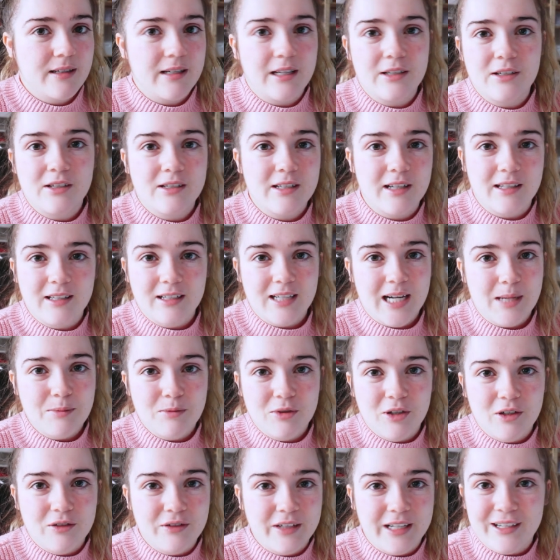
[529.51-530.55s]
And I just turn the
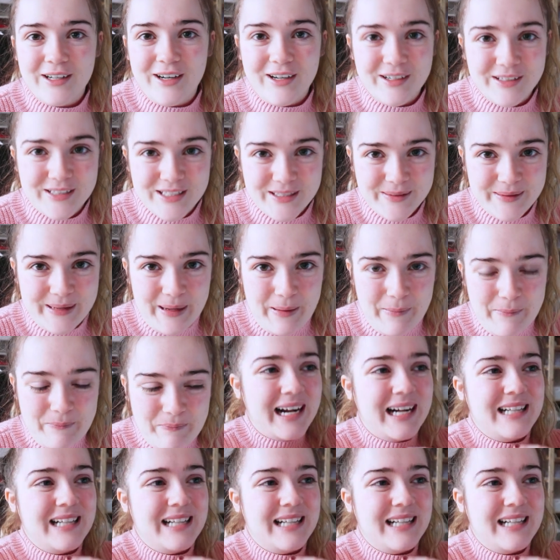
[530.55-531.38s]
camera off and I can't do it.